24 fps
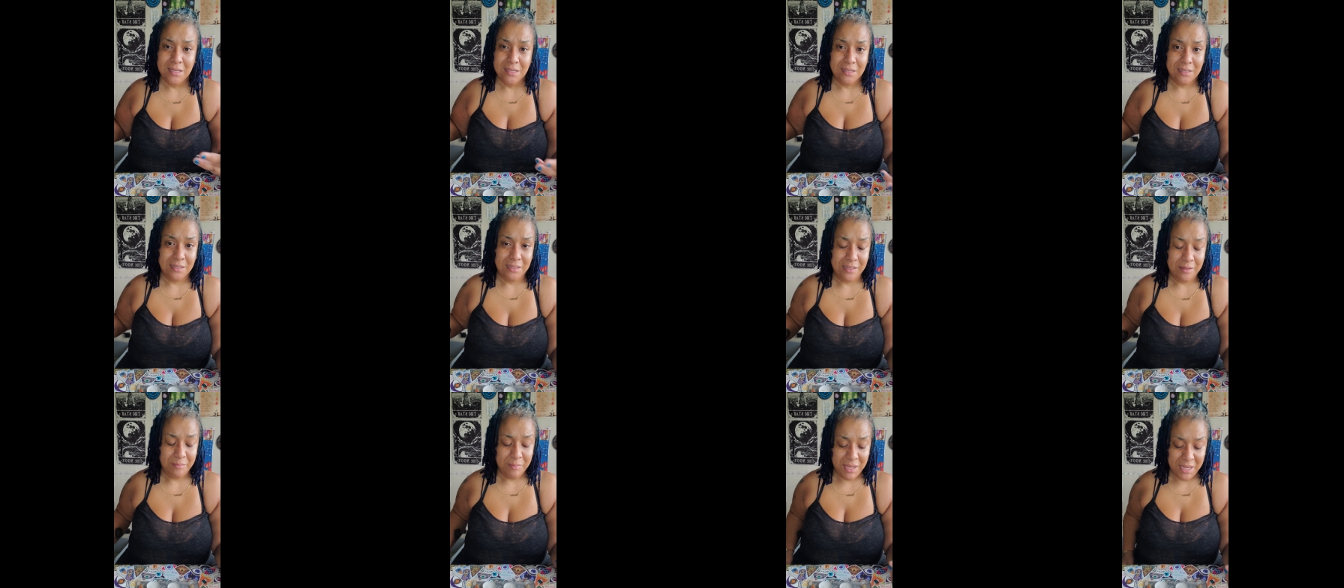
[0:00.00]

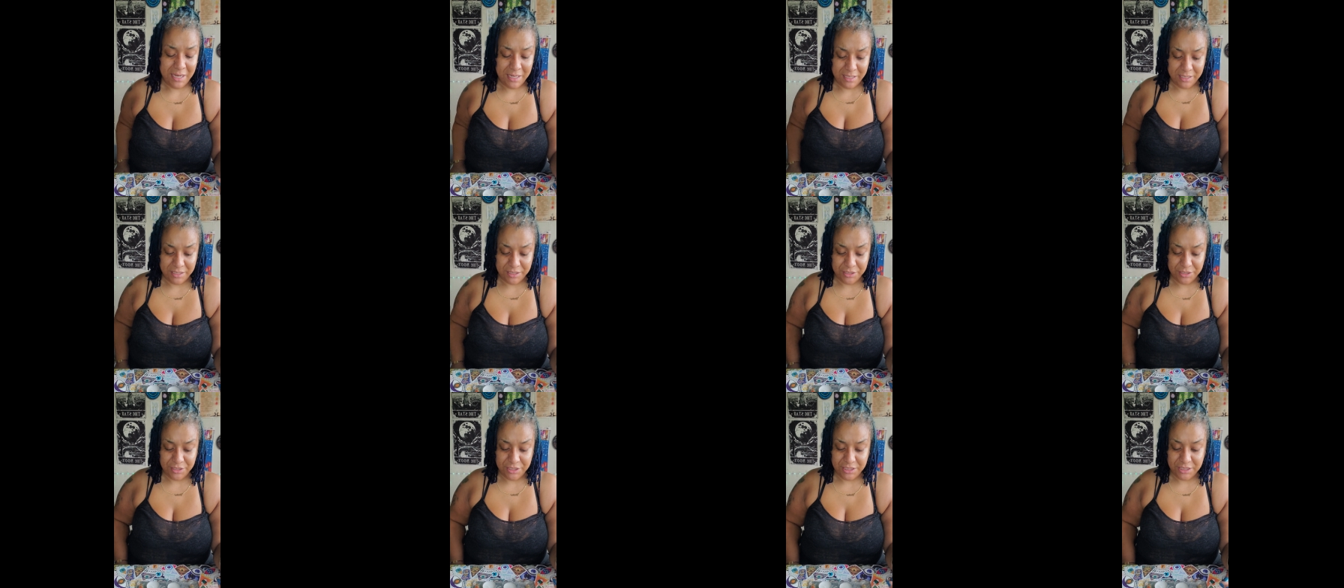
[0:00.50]
clean my
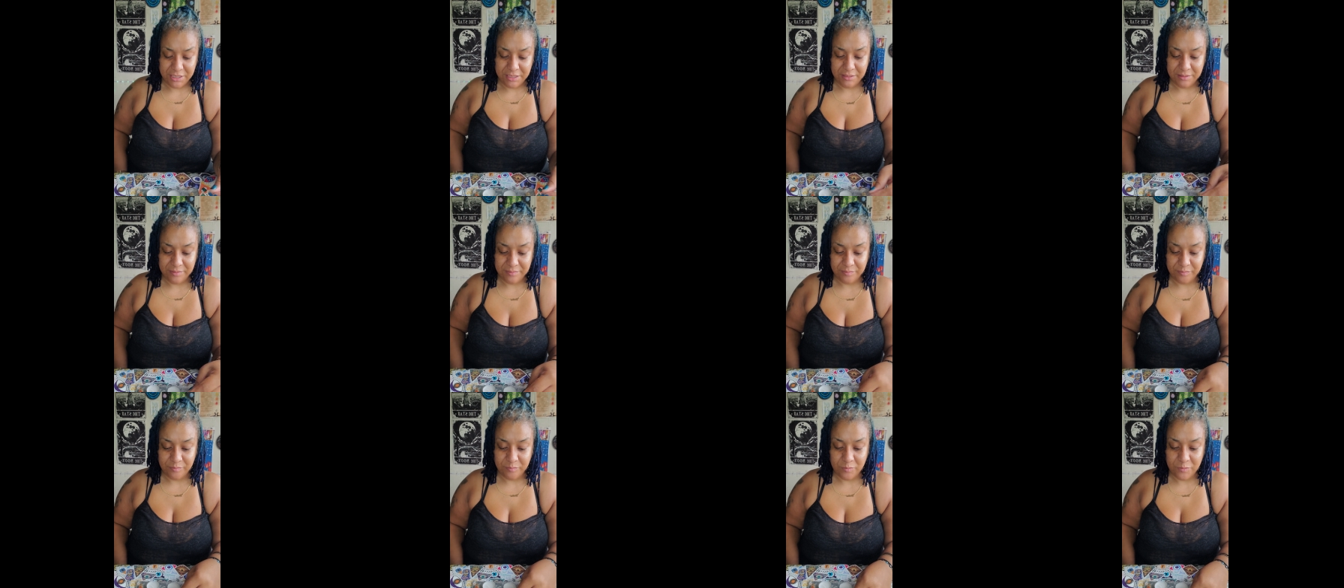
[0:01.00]
energy.
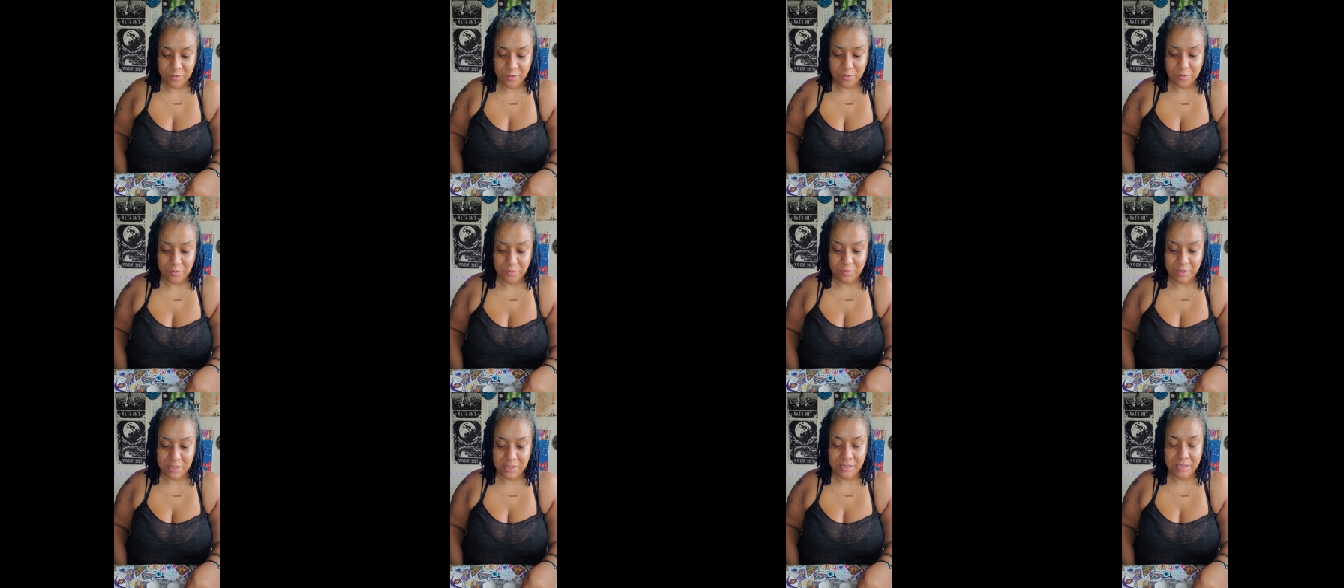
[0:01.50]
You
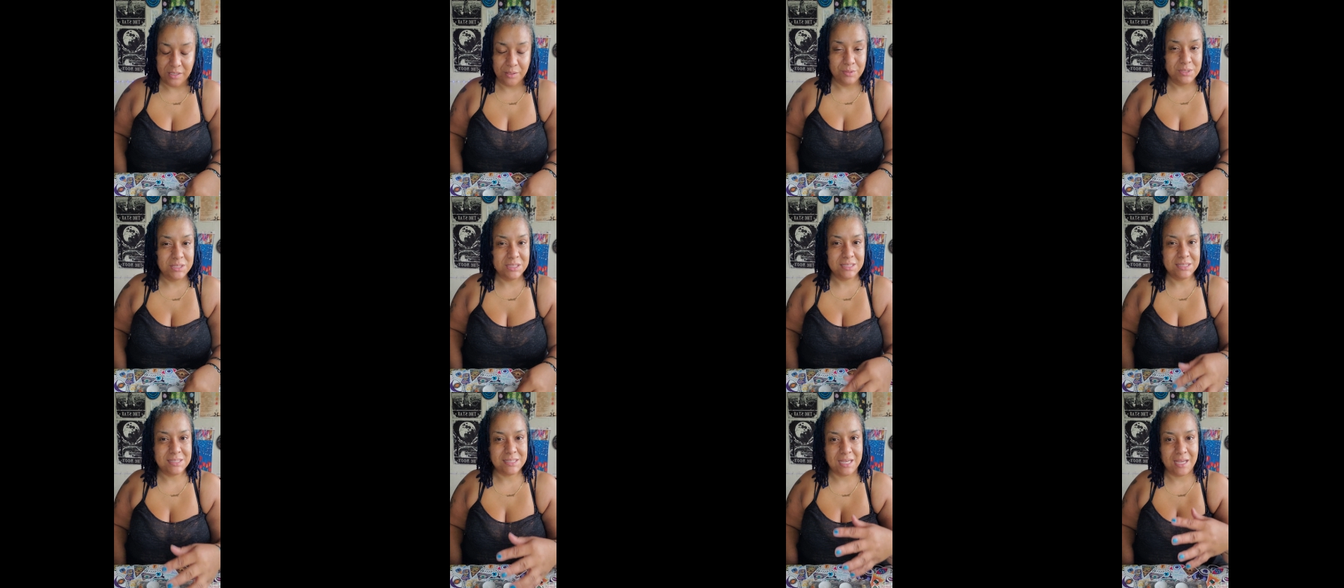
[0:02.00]
know, and there
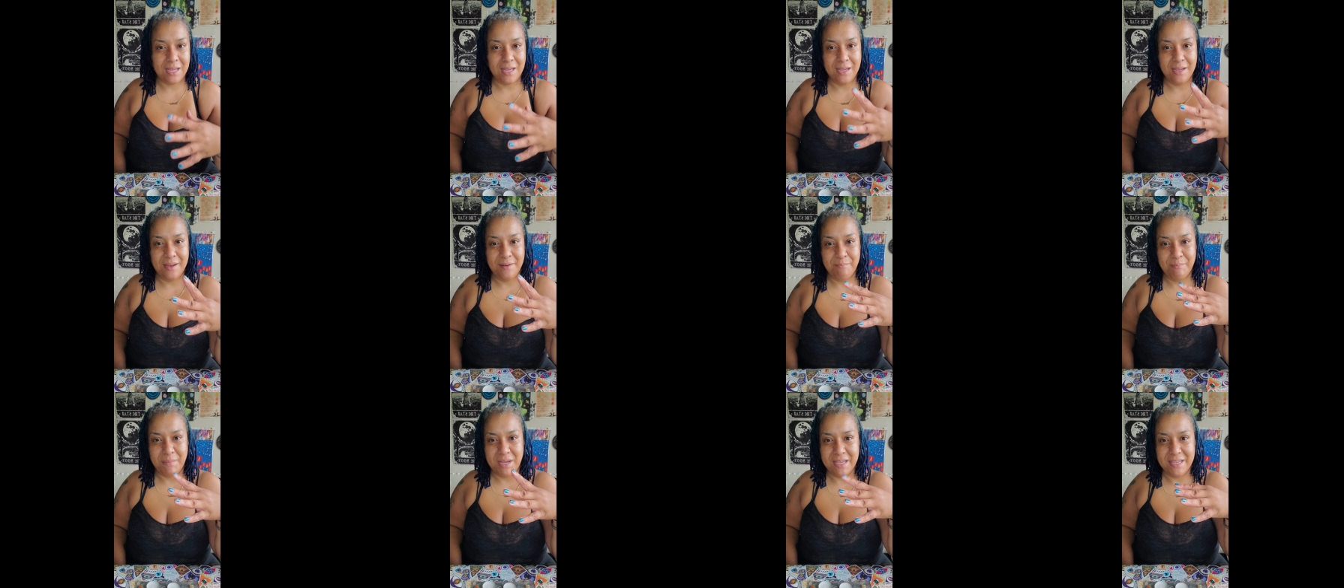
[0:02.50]
was a
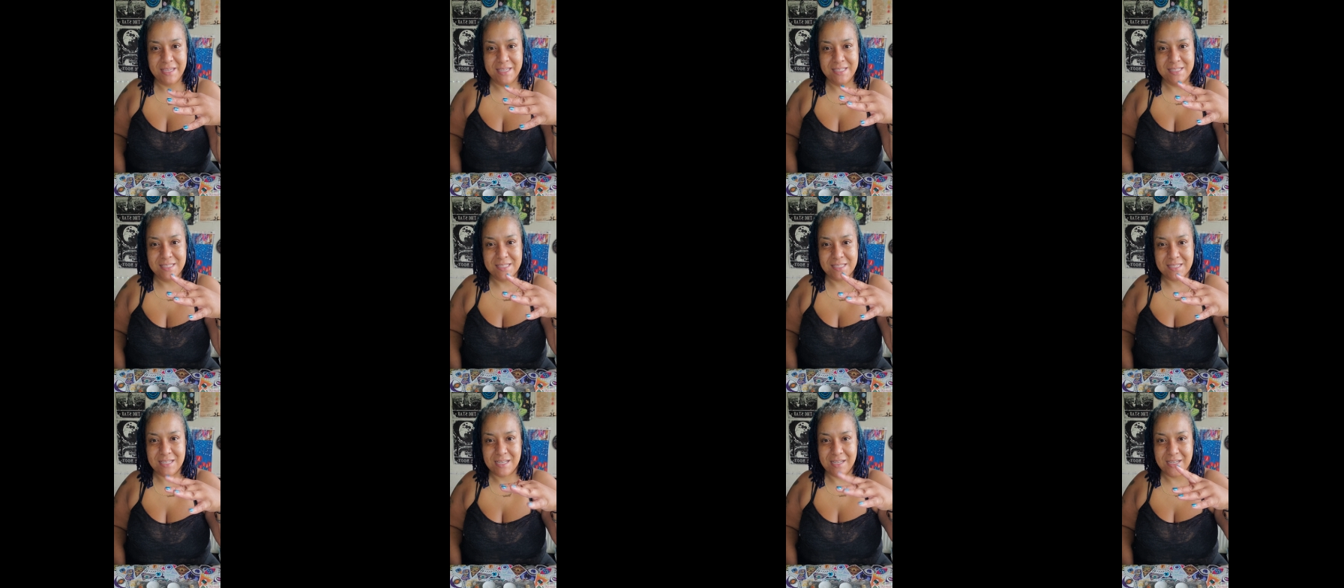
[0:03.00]
time my
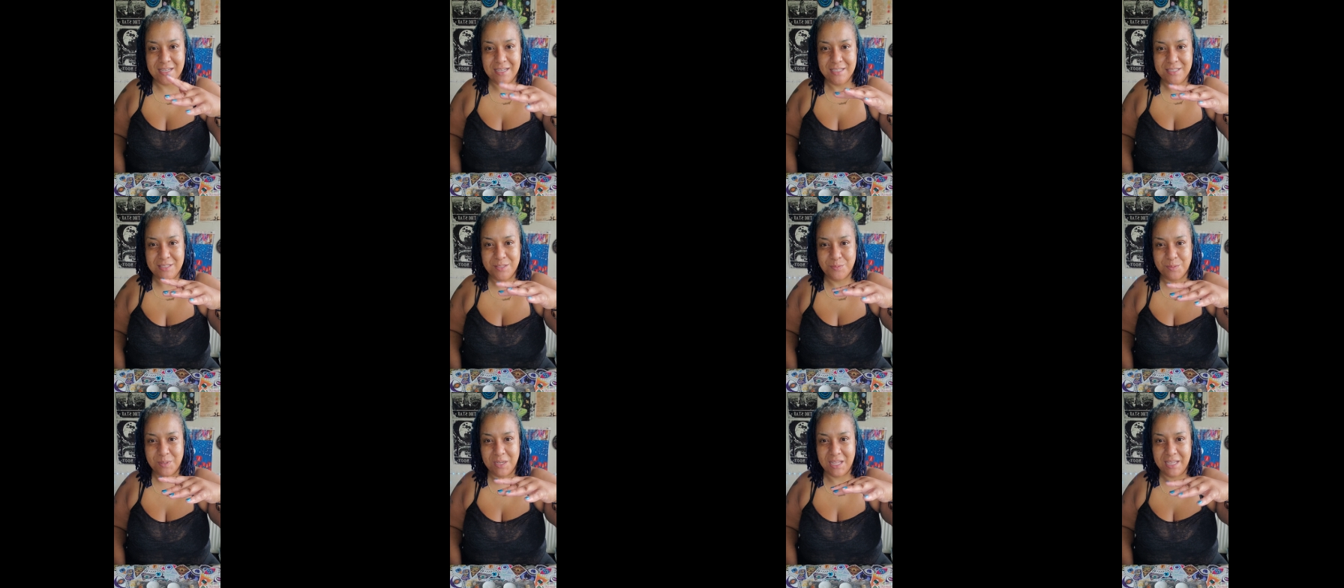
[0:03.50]

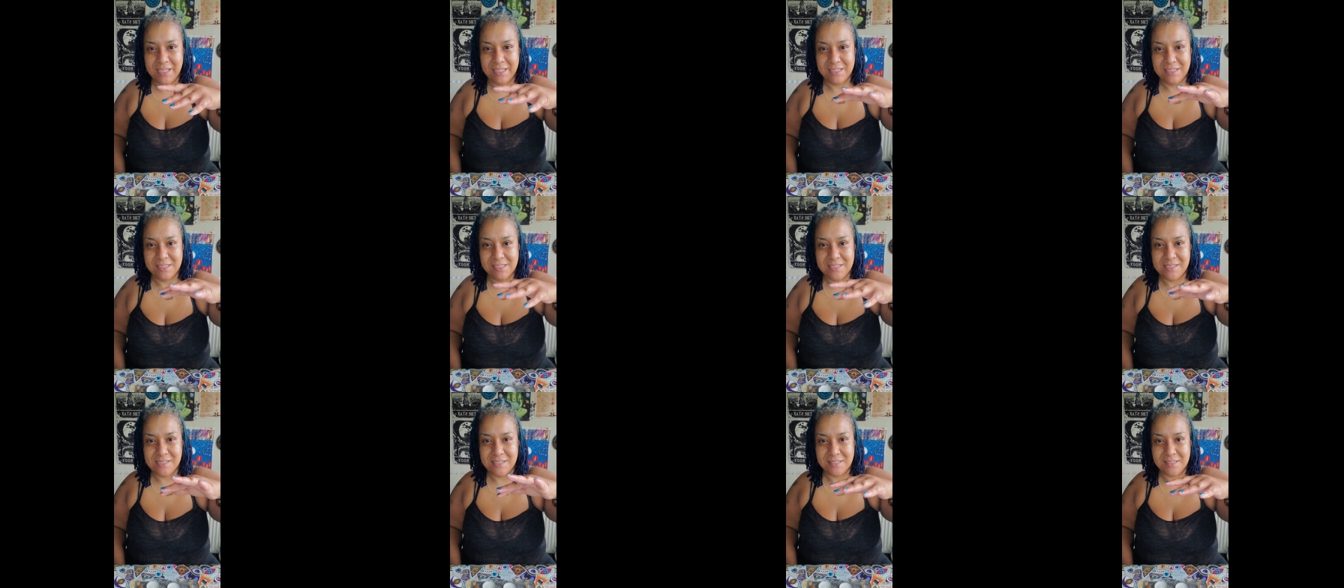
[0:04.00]
insides were like
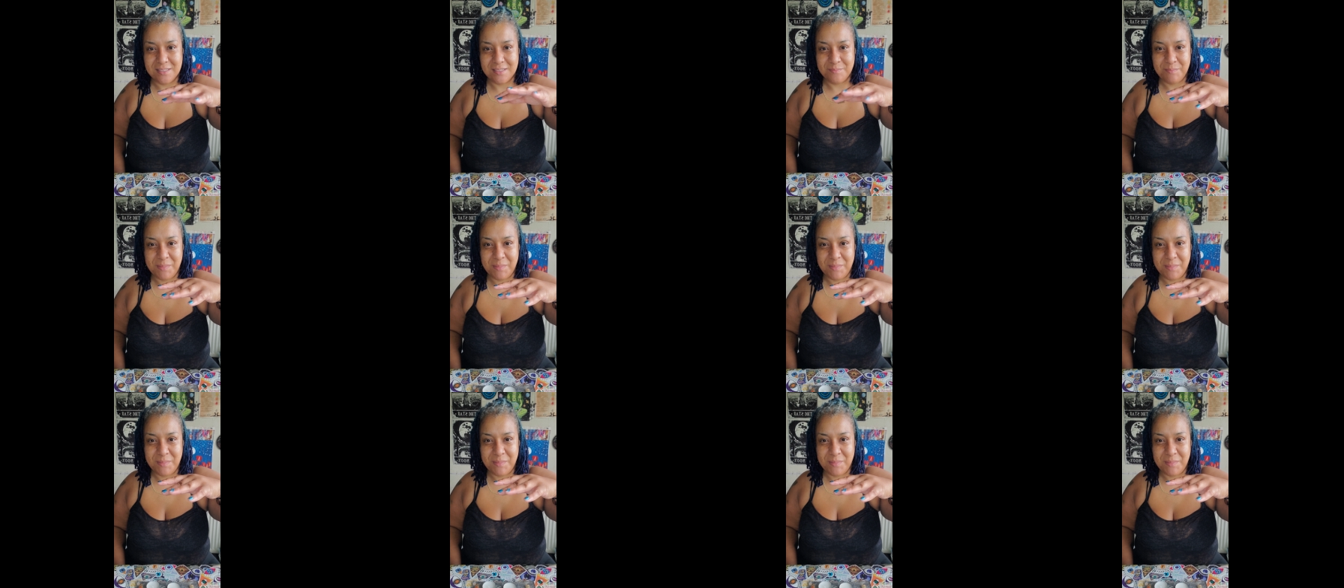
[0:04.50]
this.